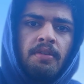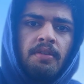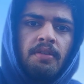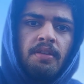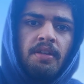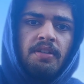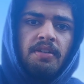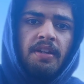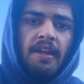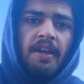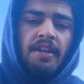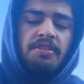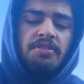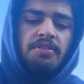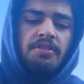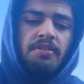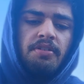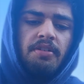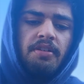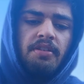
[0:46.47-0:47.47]
the
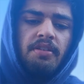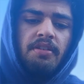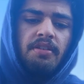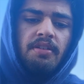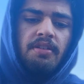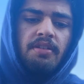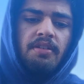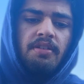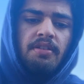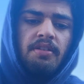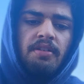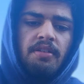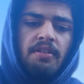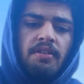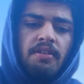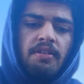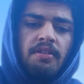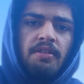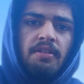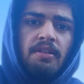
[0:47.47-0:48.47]
texture and
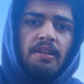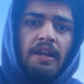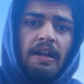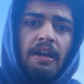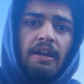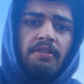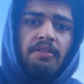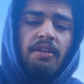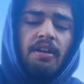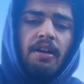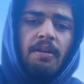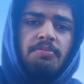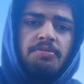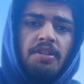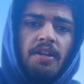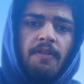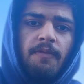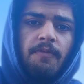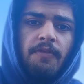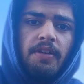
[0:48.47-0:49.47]
how the
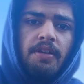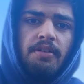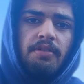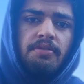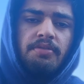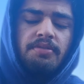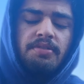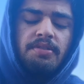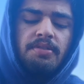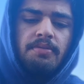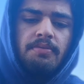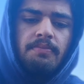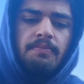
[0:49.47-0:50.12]
object feels.